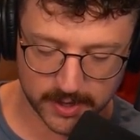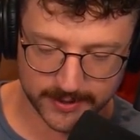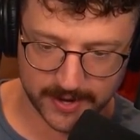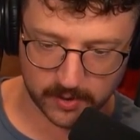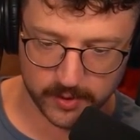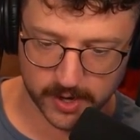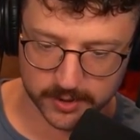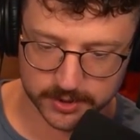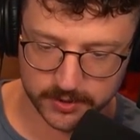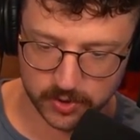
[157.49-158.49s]
Now we
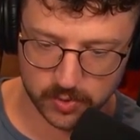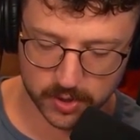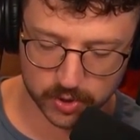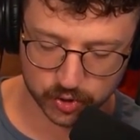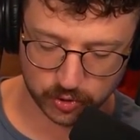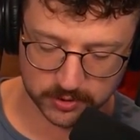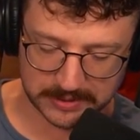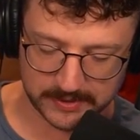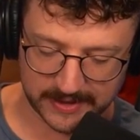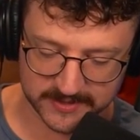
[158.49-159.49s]
got 2 trolls
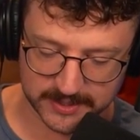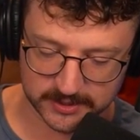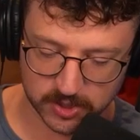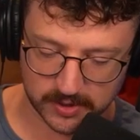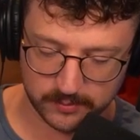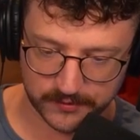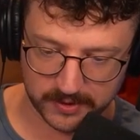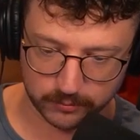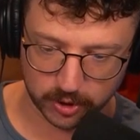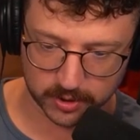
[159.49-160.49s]
coming left side. Let's go in with the
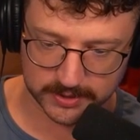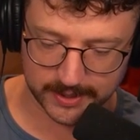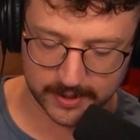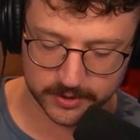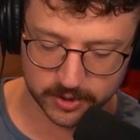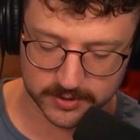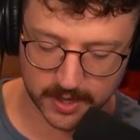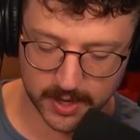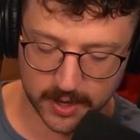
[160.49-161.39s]
Murloc Tidehunters.